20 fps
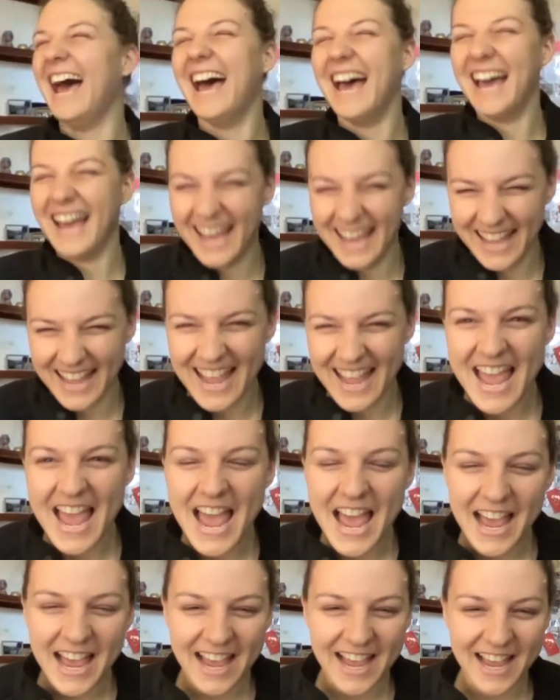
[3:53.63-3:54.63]
and it could
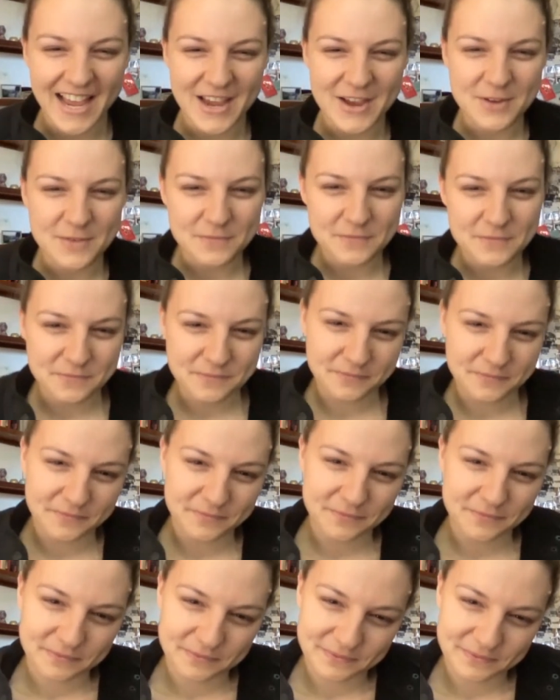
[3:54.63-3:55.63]
be maybe it's a little
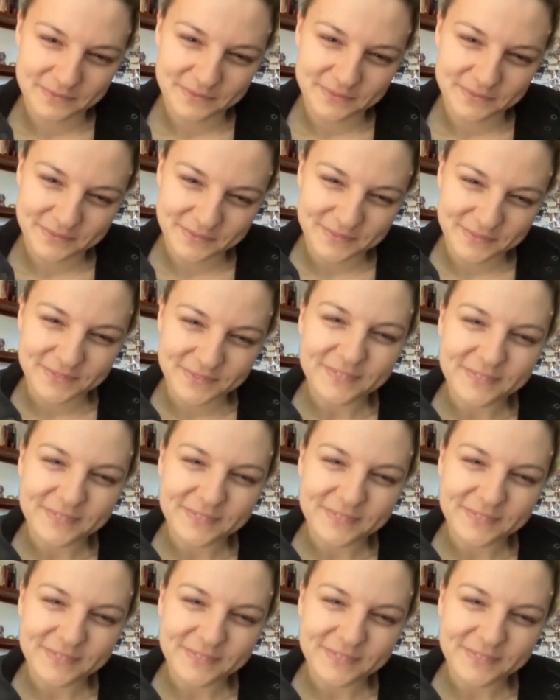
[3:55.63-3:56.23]
bit more, but